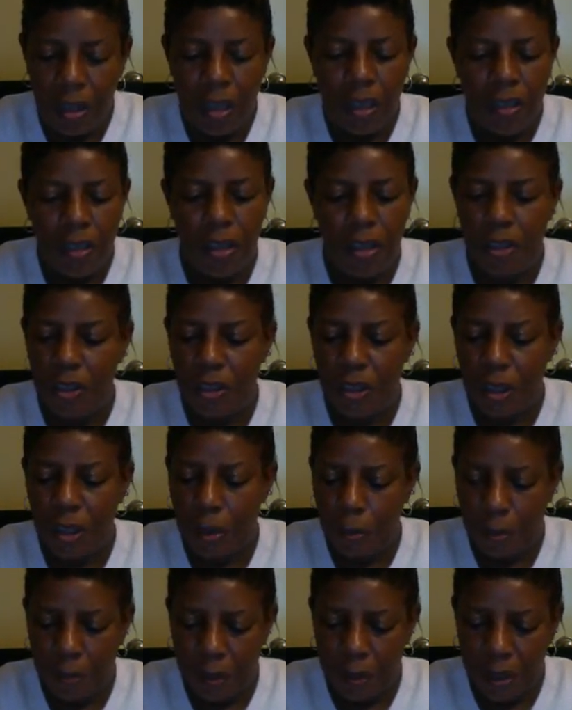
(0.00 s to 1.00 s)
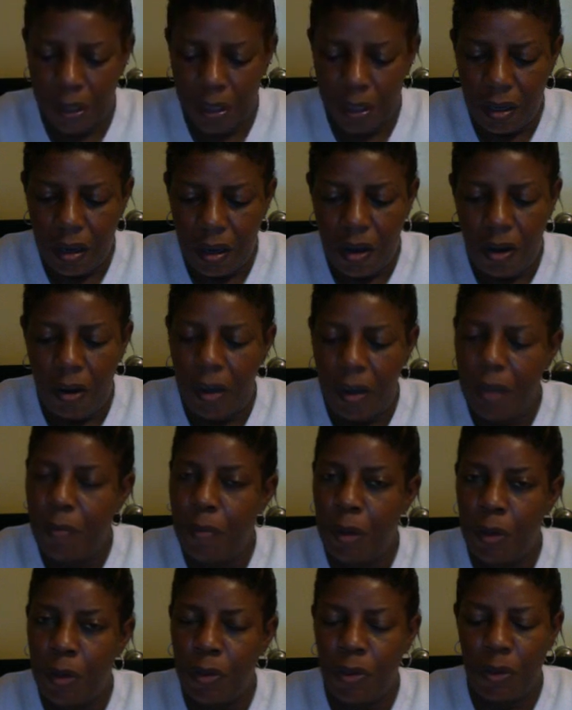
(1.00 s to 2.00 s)
such as temperament or
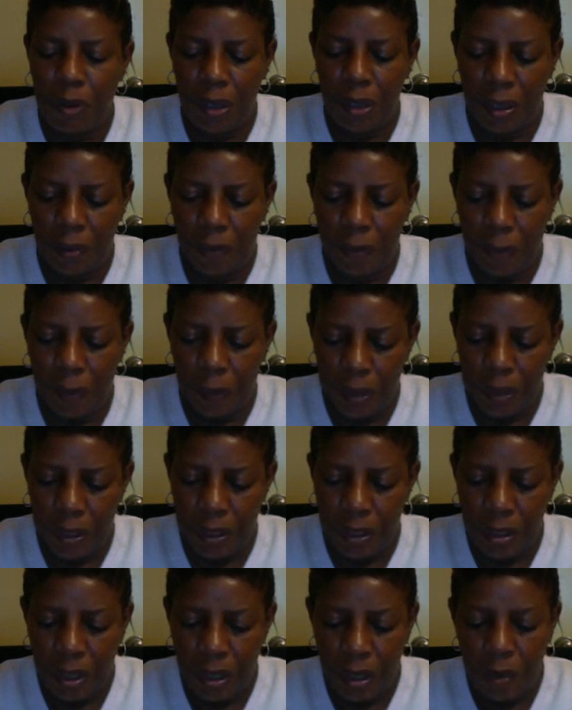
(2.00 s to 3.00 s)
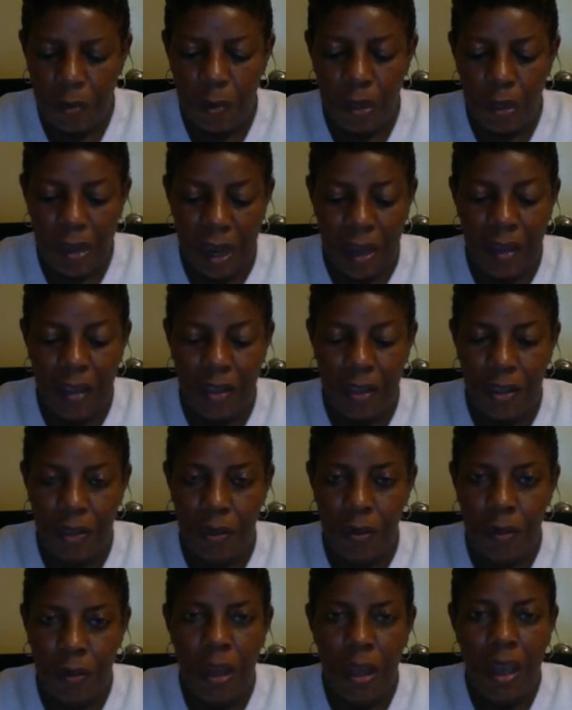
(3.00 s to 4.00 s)
emotional influences related
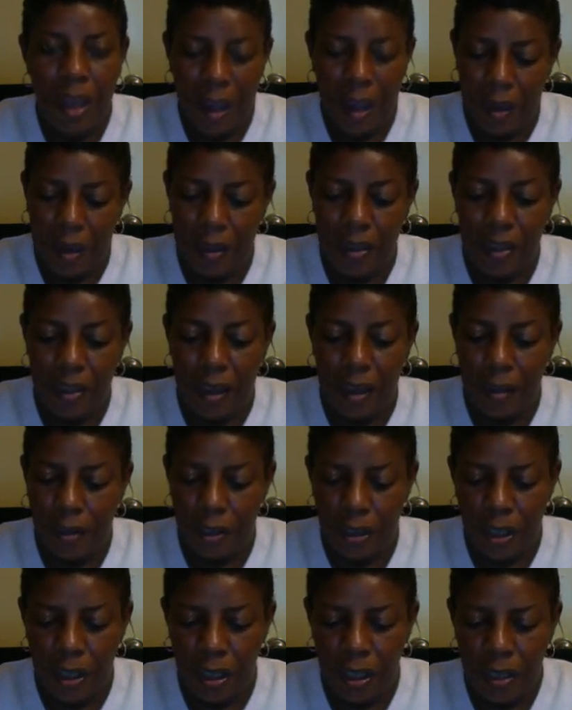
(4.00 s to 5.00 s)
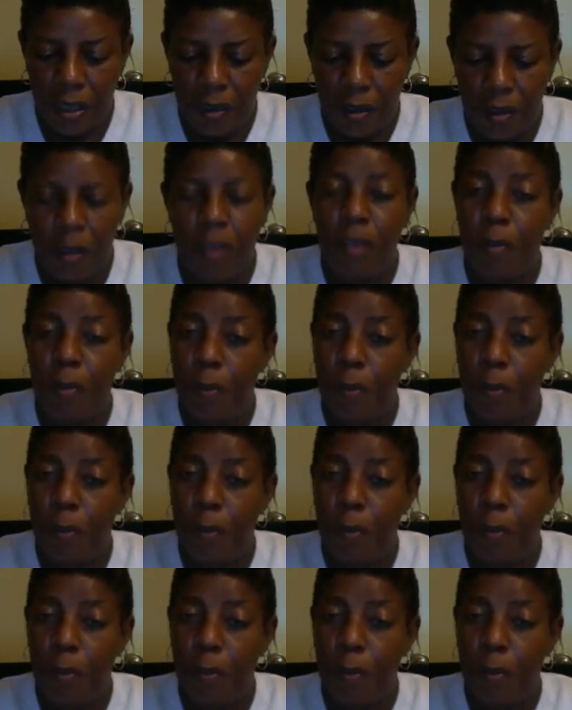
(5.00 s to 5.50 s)
to ADHD or